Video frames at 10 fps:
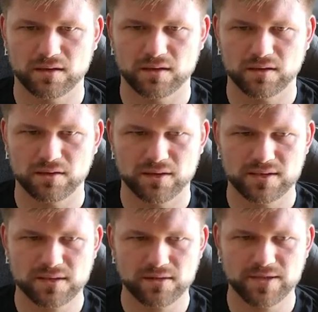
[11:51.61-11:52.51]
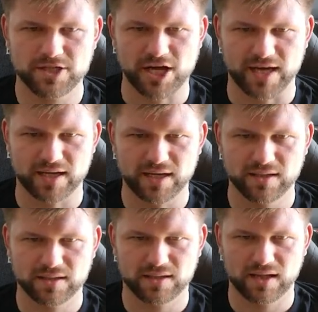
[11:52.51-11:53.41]
Look, it's a little bit jaggedy.
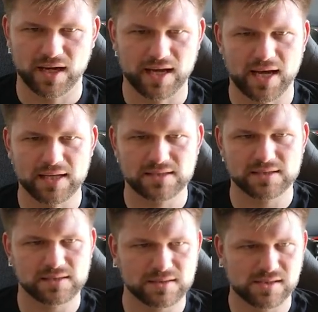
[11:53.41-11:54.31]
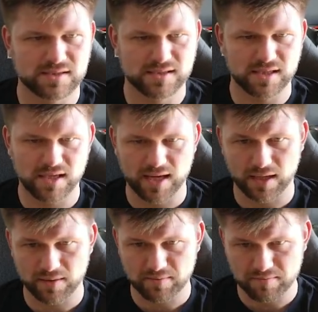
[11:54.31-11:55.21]
I can't see
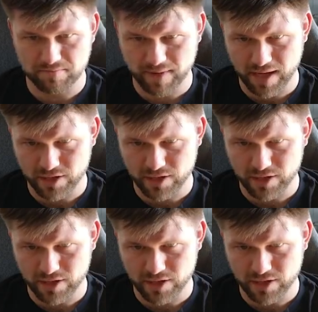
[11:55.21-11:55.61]
any major